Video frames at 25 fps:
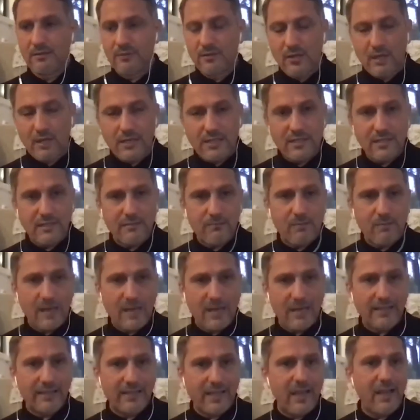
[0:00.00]
just
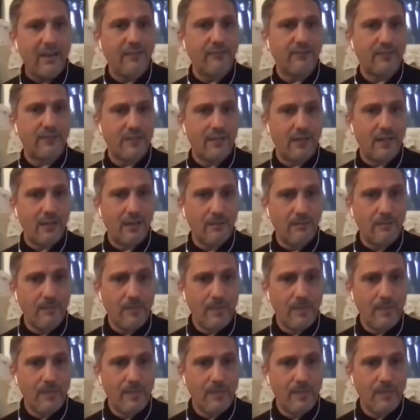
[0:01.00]
my lifetime,